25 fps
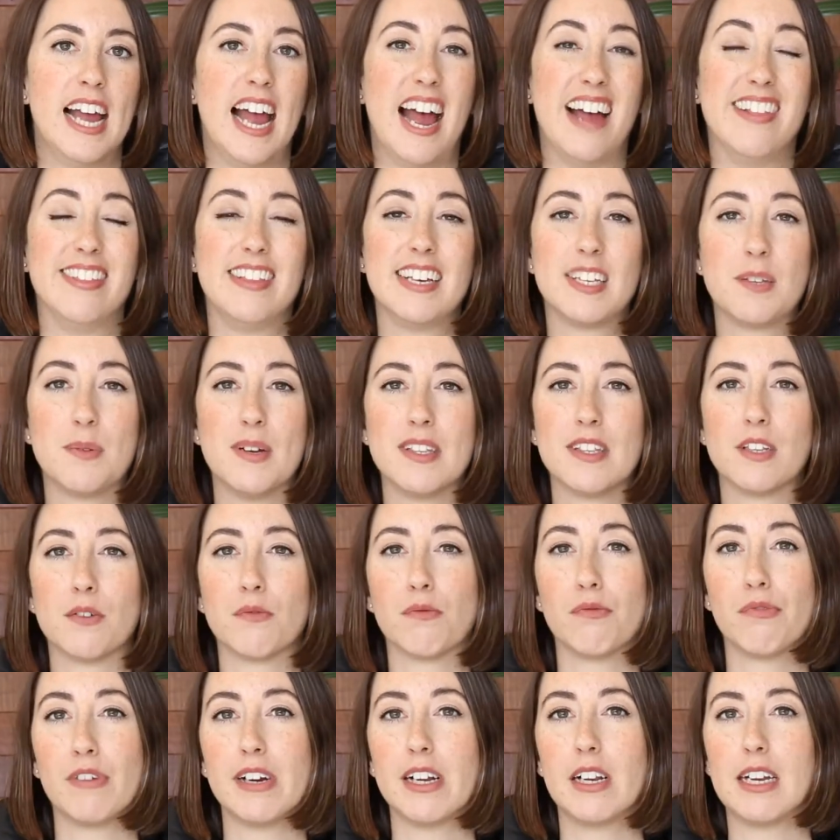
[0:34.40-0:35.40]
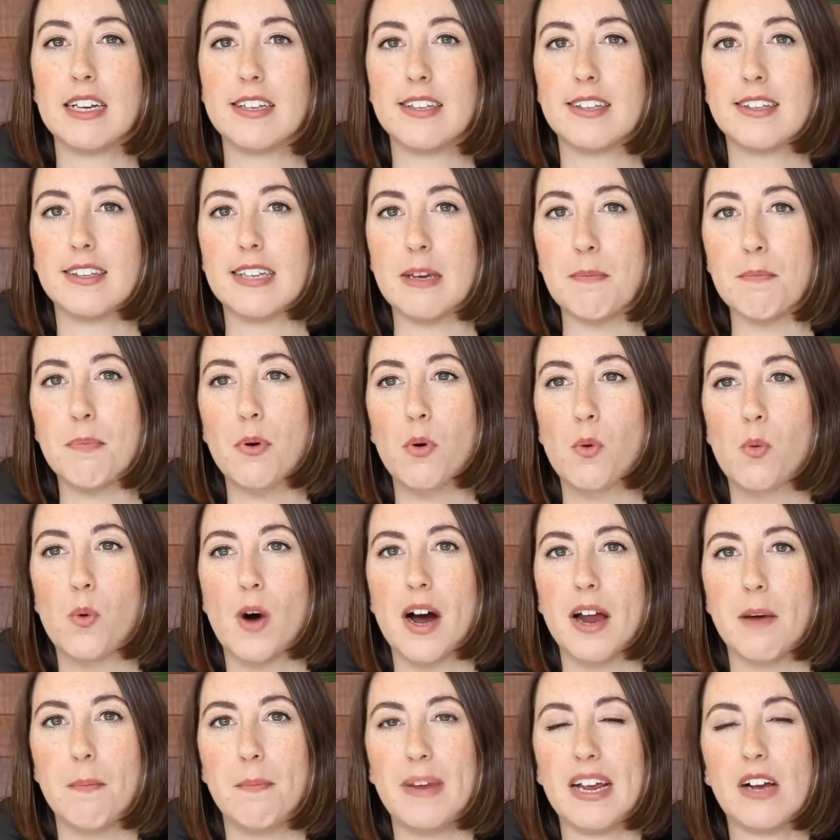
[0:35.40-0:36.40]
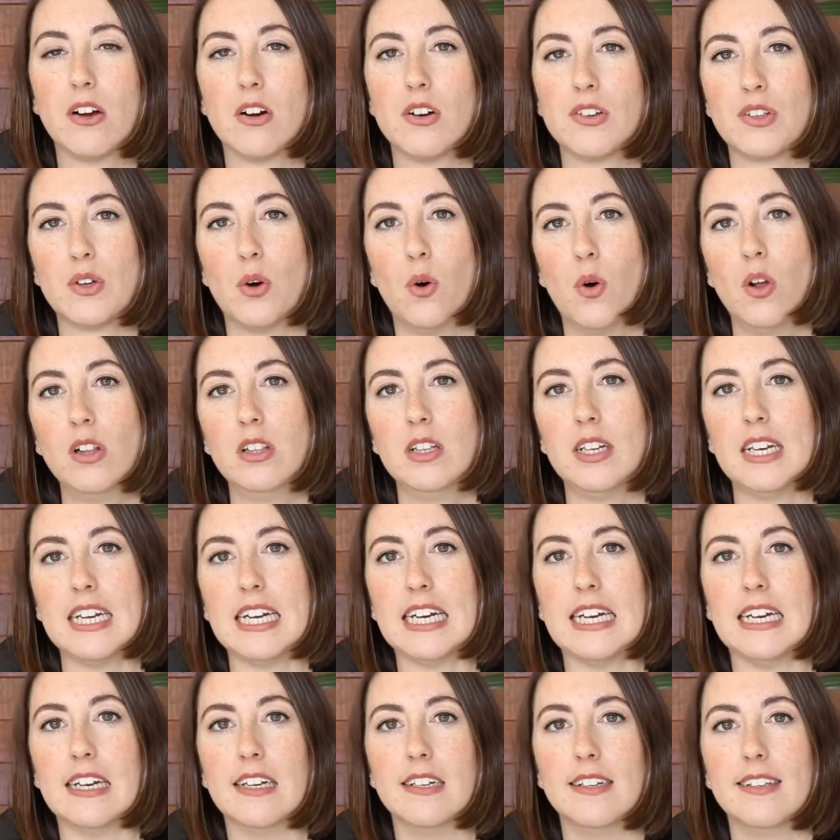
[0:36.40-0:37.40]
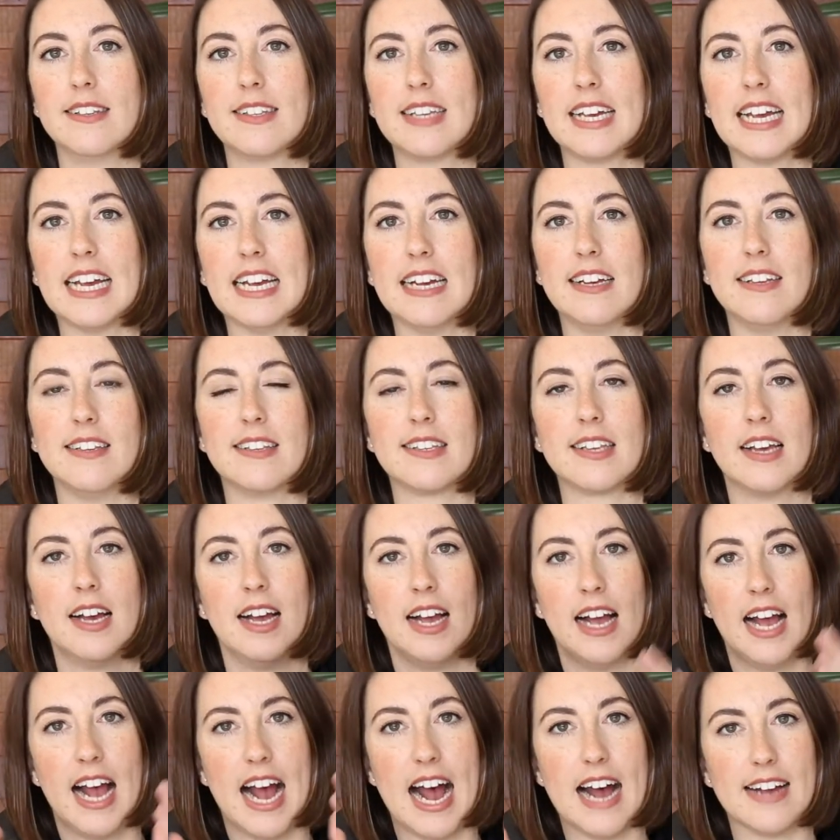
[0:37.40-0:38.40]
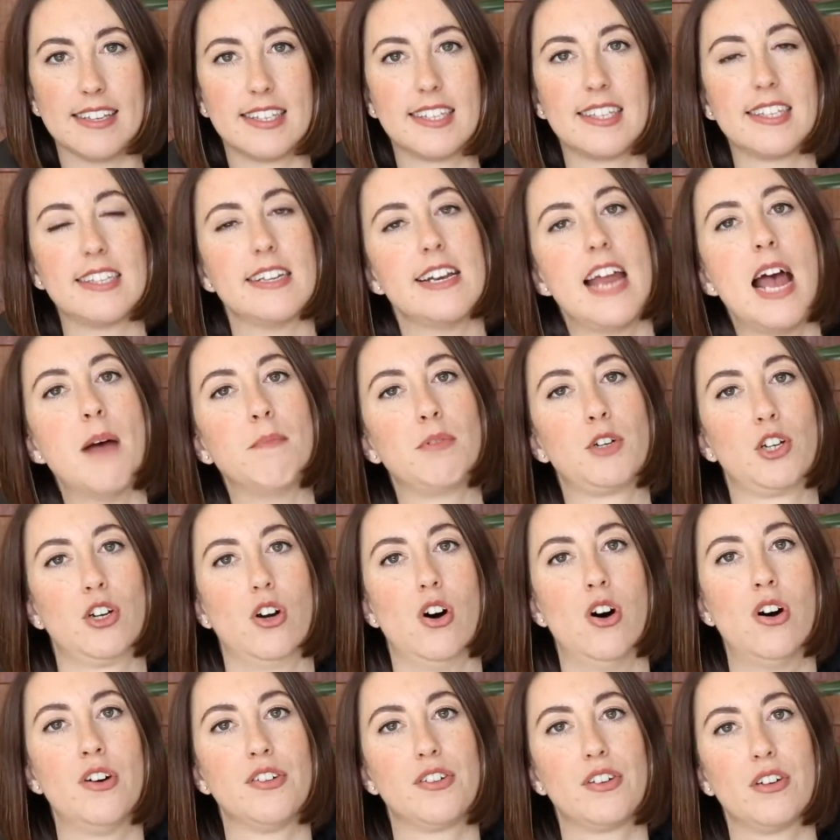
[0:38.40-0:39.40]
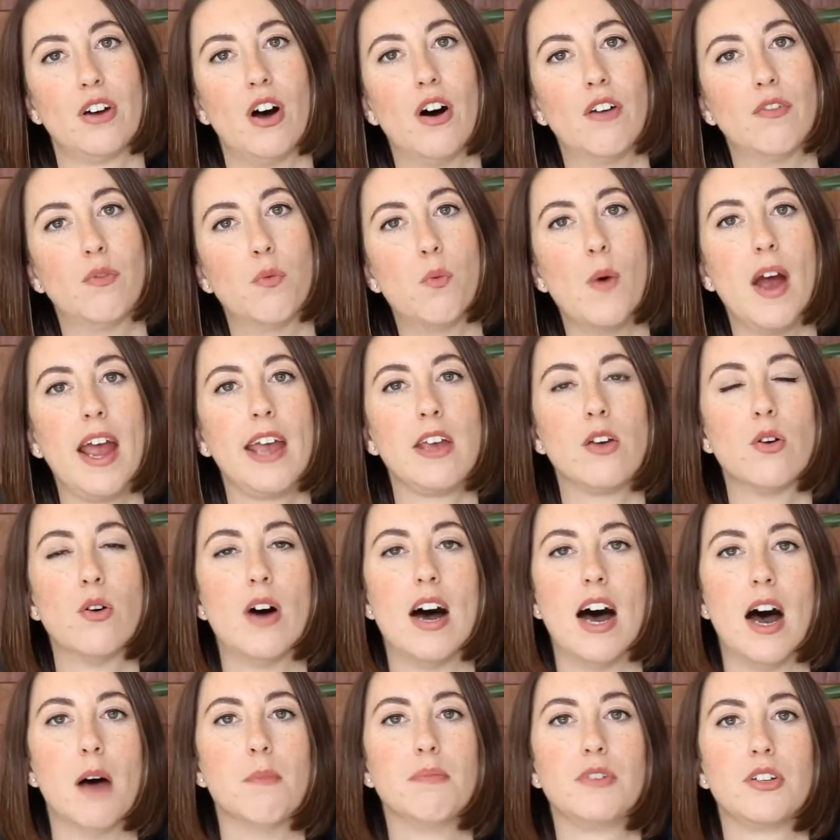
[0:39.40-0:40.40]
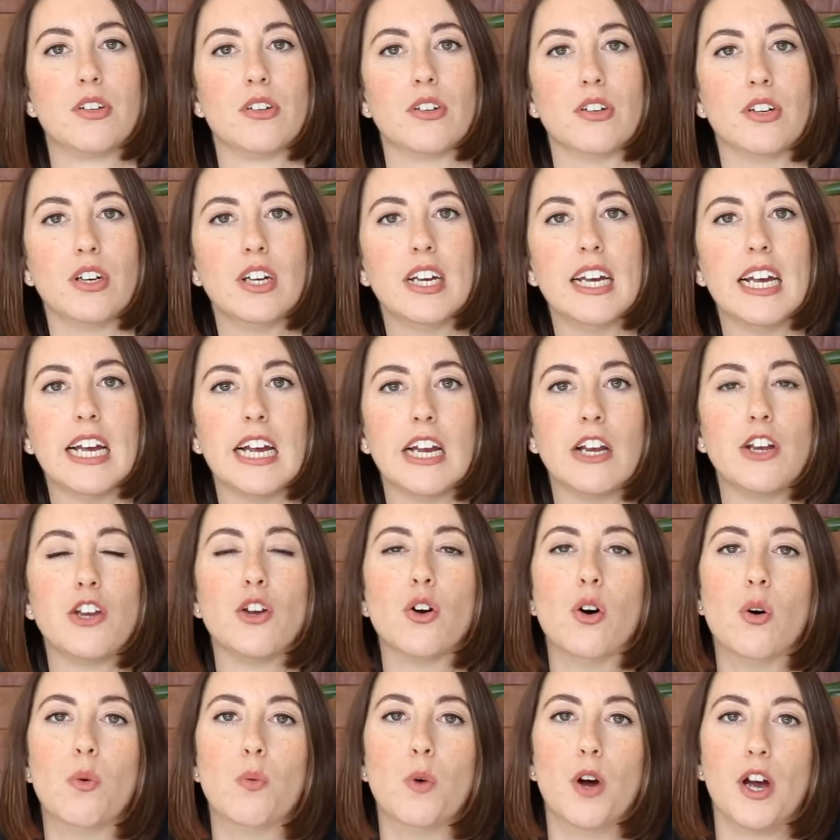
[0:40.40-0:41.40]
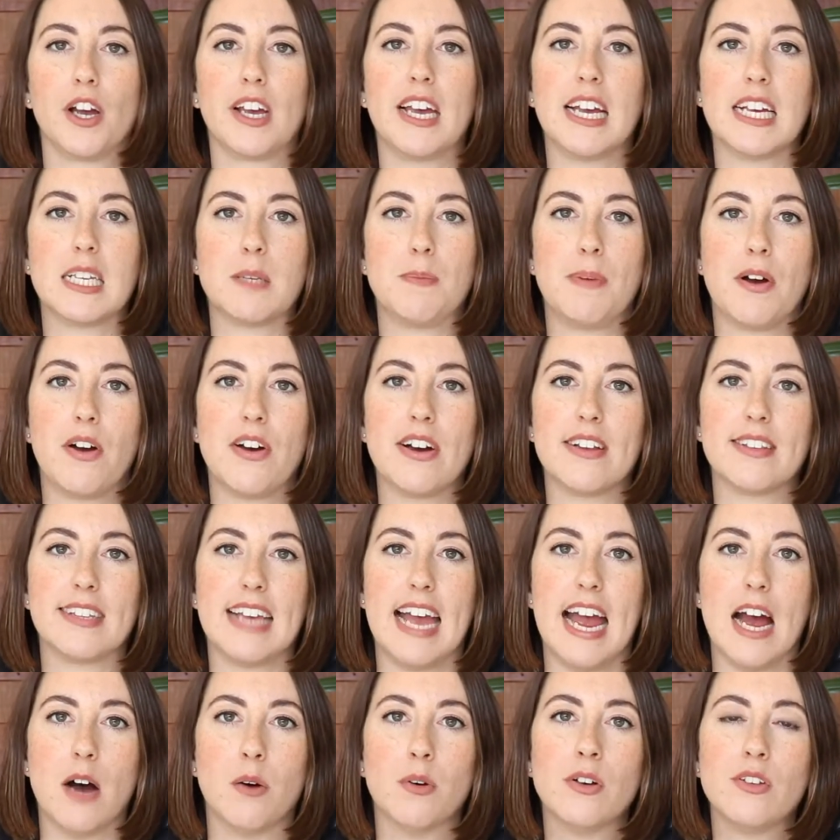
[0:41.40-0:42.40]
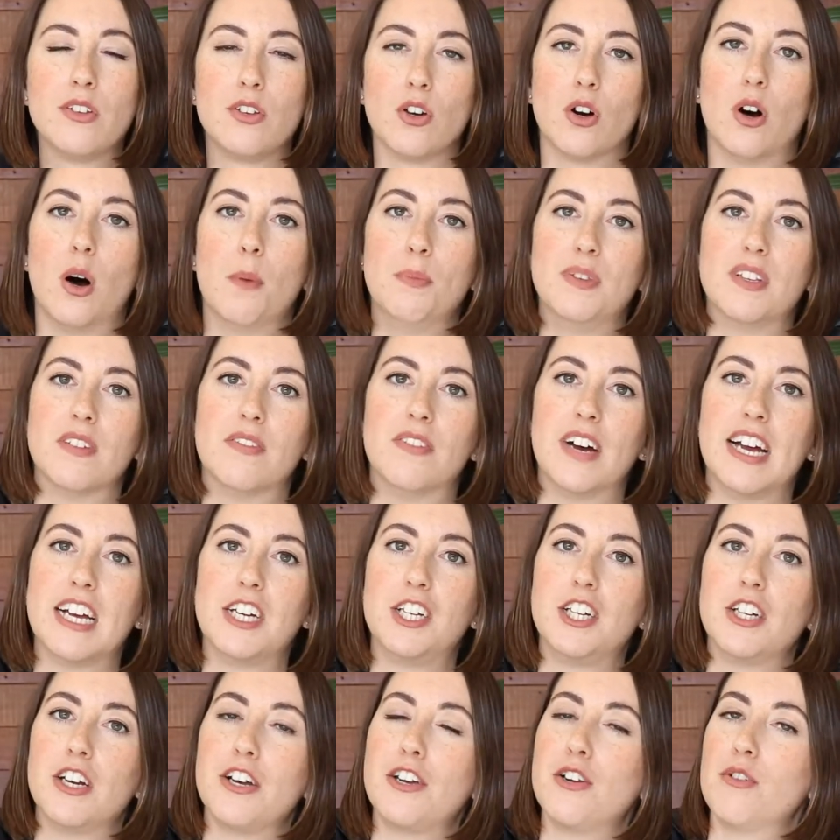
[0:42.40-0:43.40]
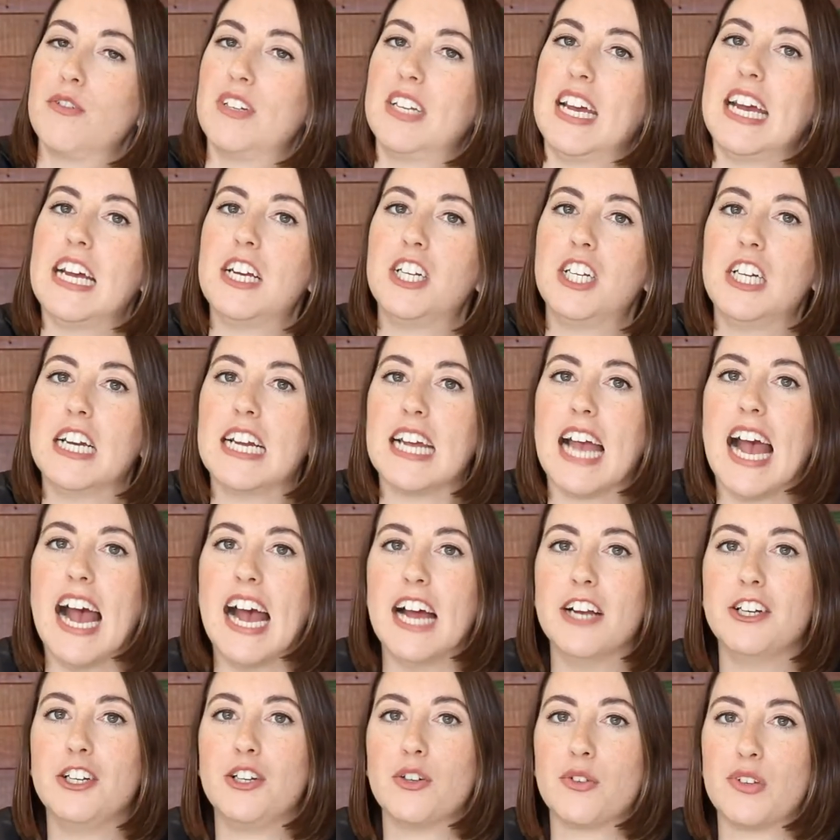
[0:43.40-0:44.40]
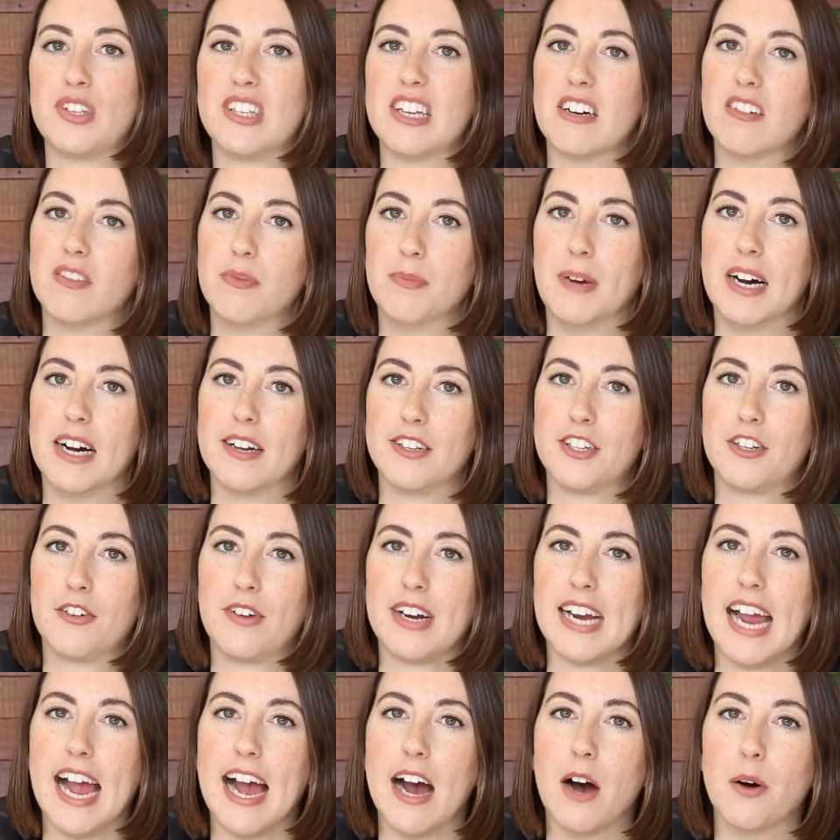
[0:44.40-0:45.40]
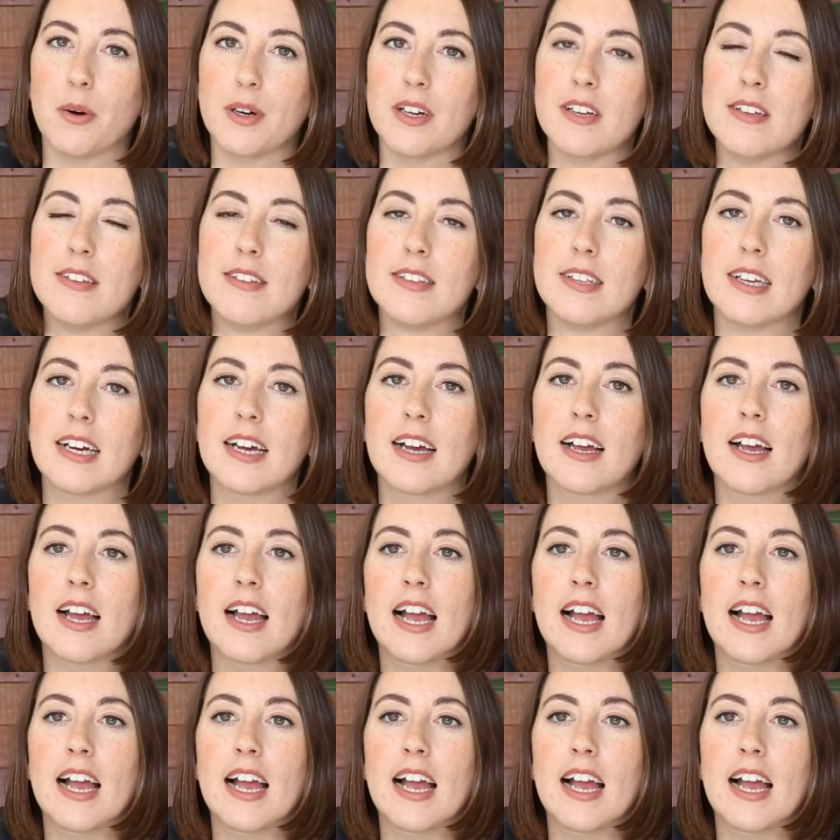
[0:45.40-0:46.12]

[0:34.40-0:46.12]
And this one's a really simple one because all it is a snapshot of where you're up to in your work experience hours, your observation, your teaching and your self-mastery hours,